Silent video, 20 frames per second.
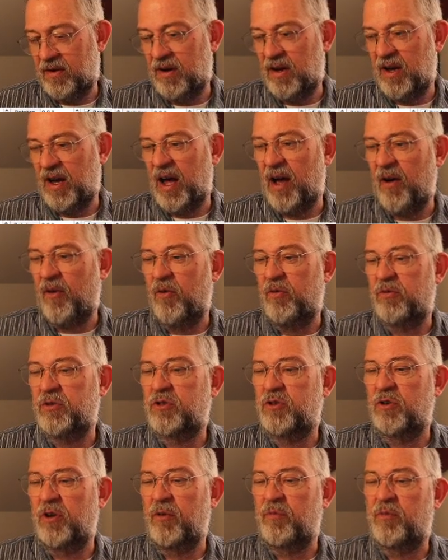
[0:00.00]
I
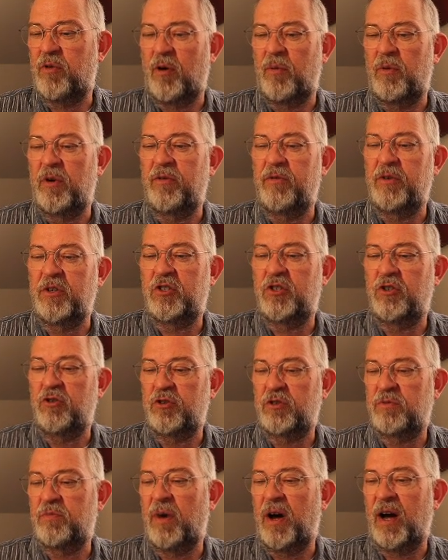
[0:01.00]
should have probably
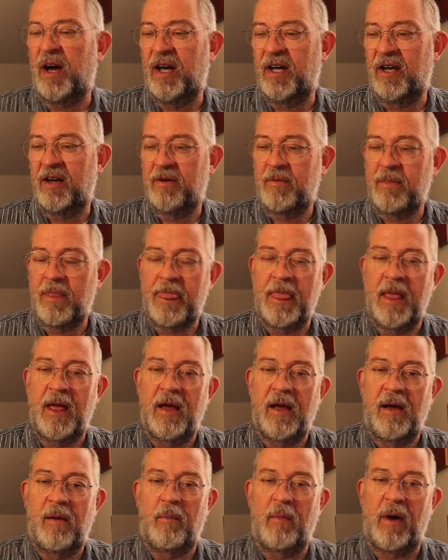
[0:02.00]
reduced my
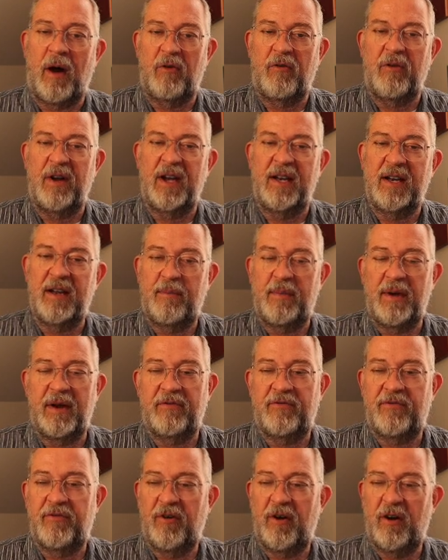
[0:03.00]
my red a bit
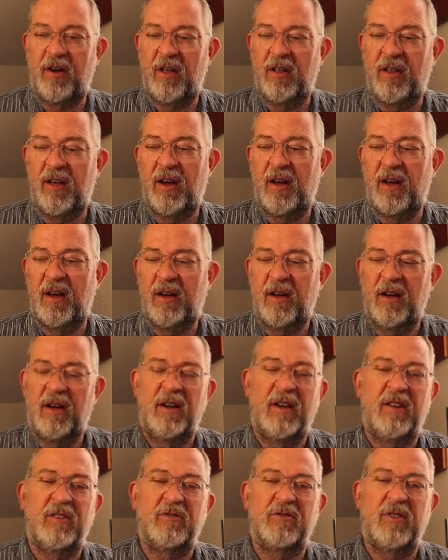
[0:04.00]
further
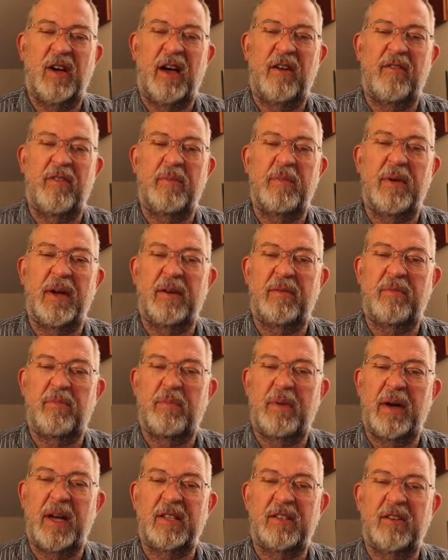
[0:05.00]
to have a bit
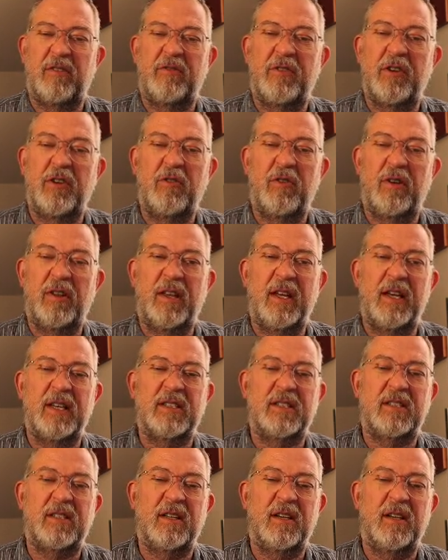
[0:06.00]
better view on this.